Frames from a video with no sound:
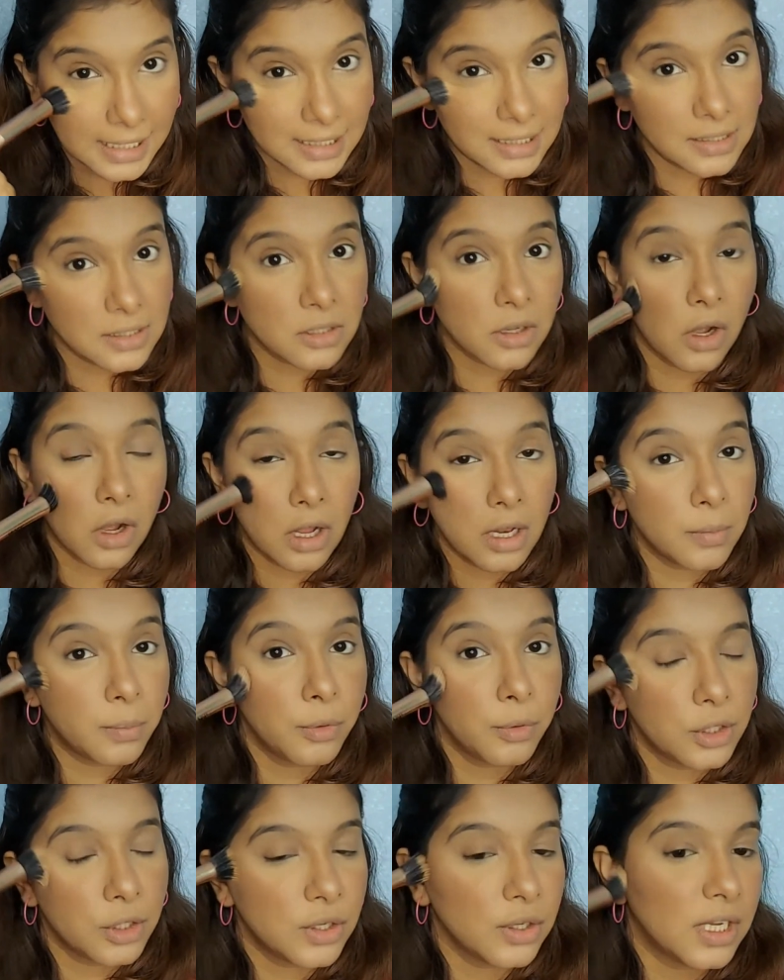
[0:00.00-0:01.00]
it is all
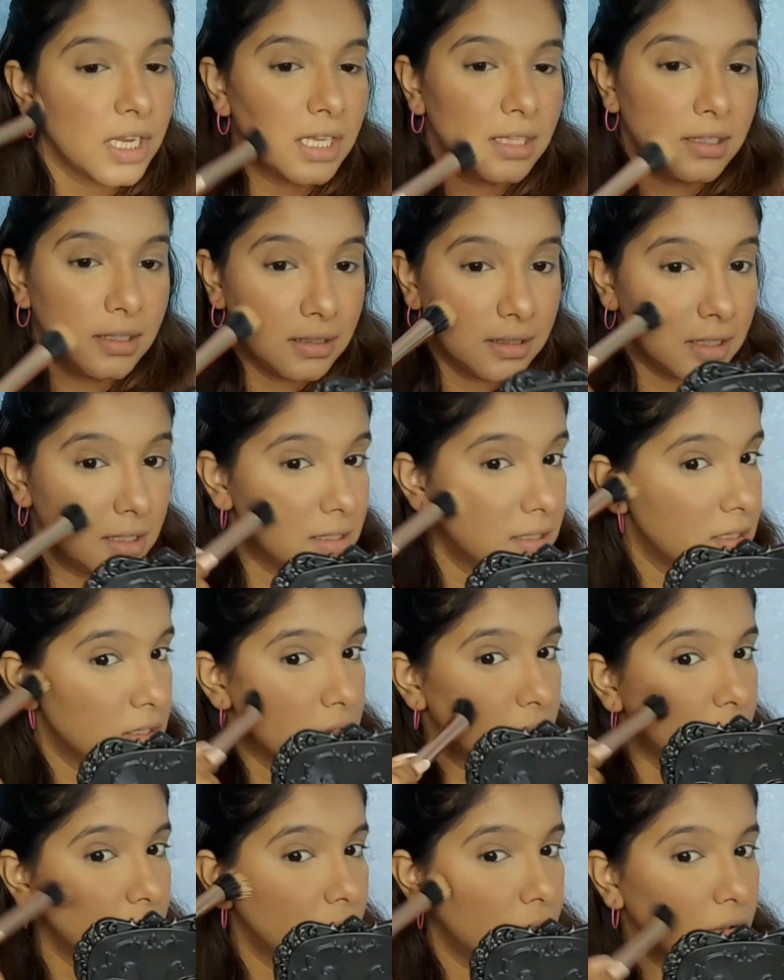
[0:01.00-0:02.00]
put together. There's
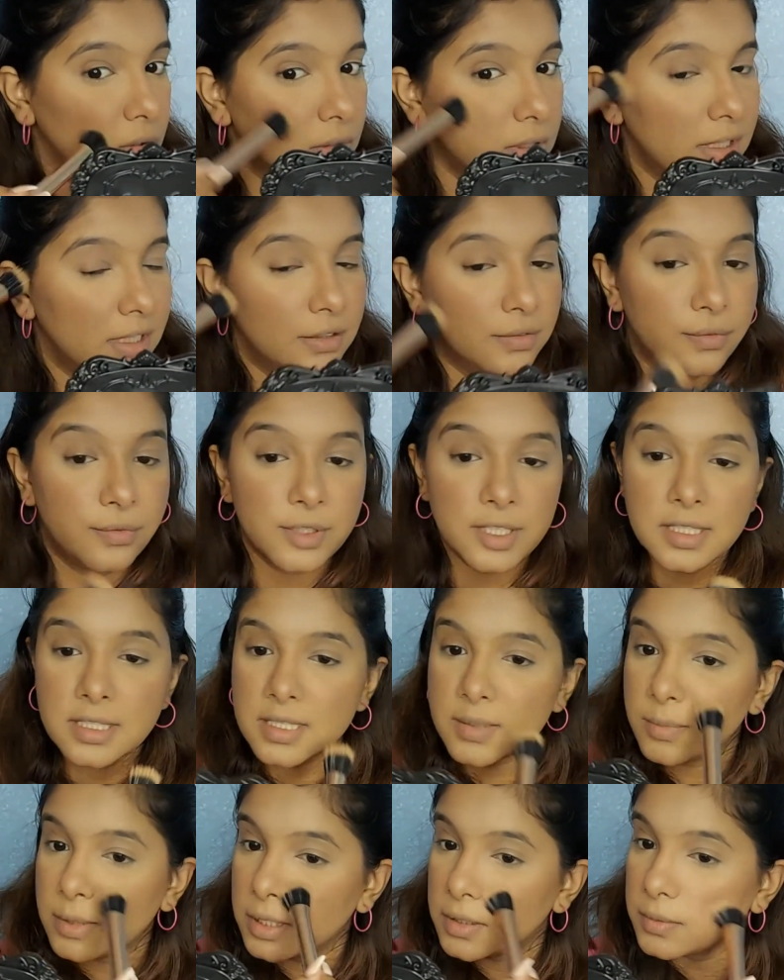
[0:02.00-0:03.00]
no
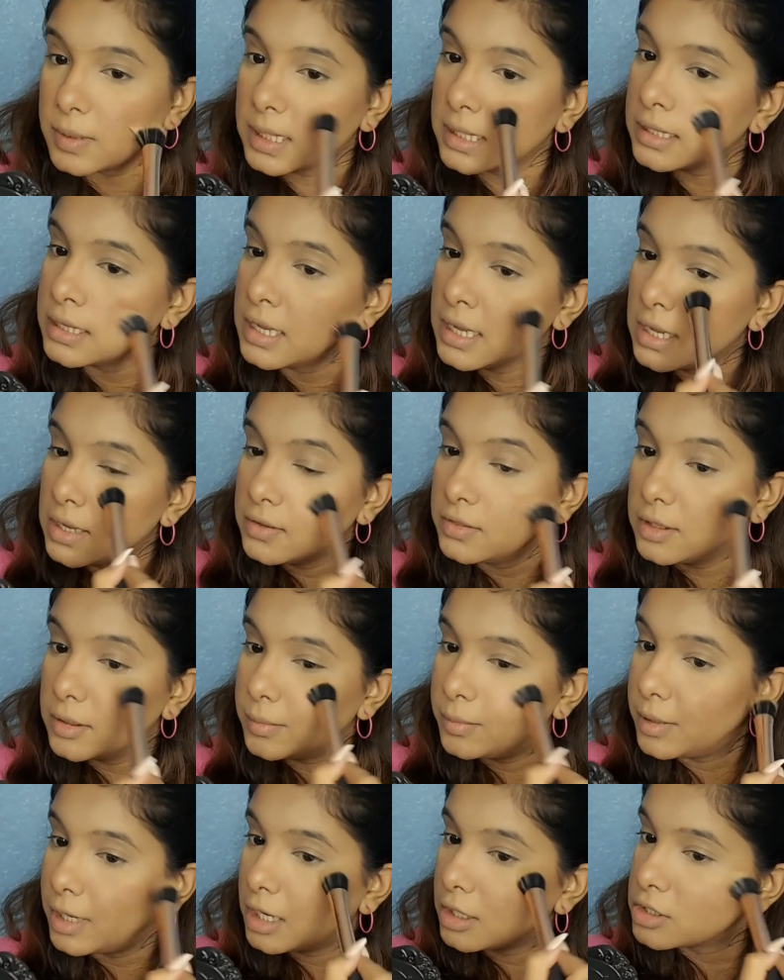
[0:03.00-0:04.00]
difference between the
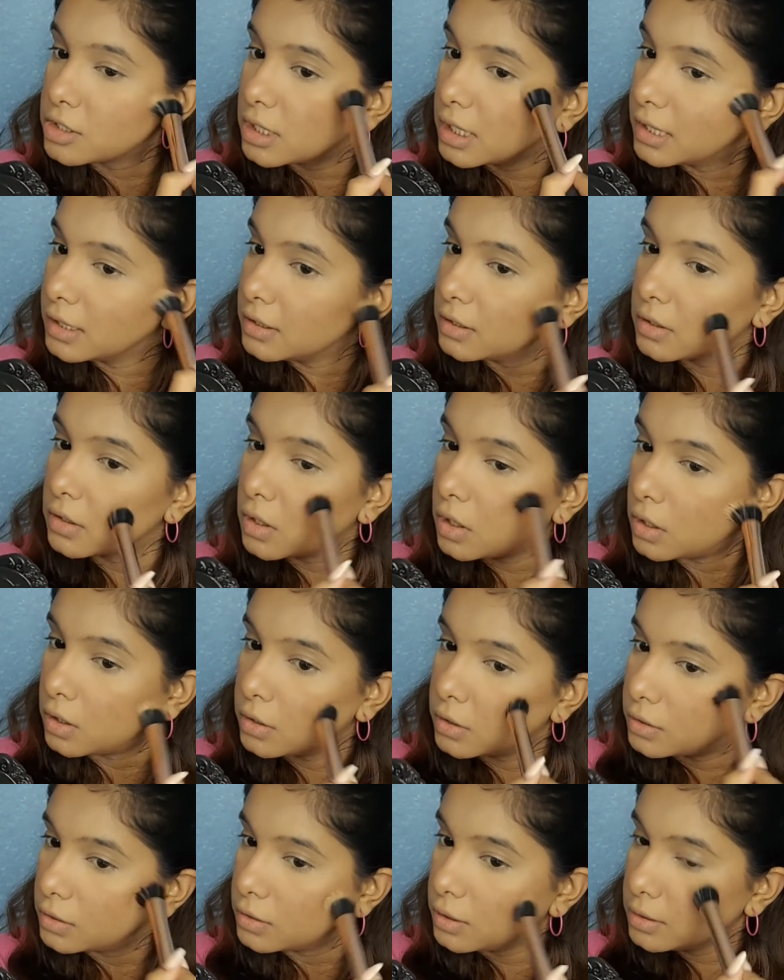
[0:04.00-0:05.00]
blush and the
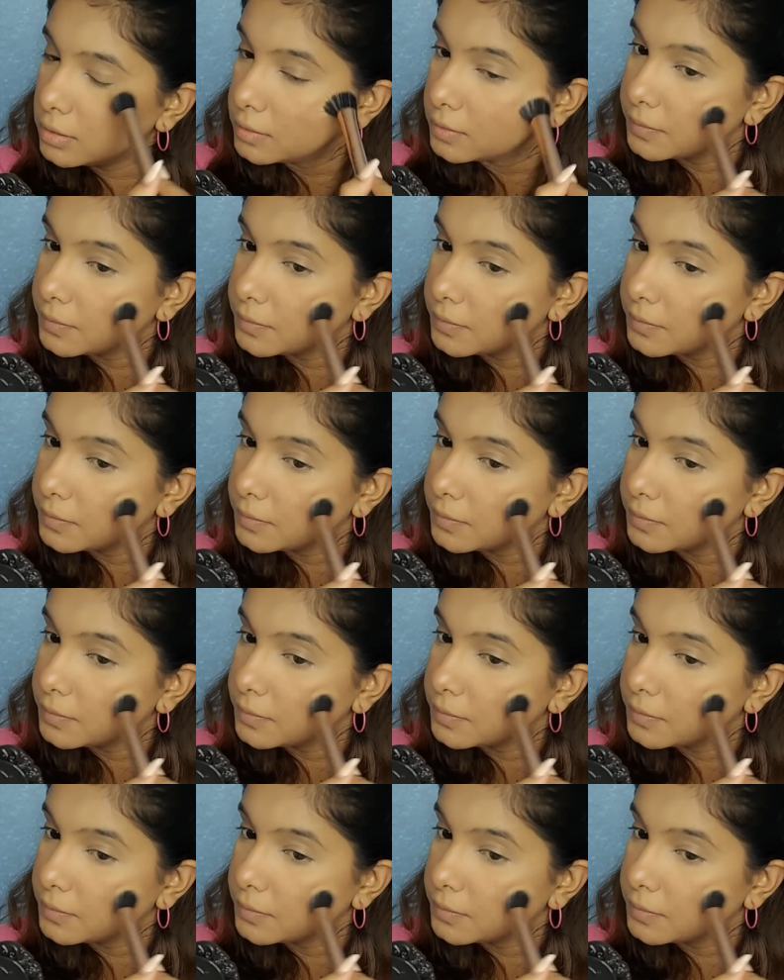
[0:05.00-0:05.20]
contour.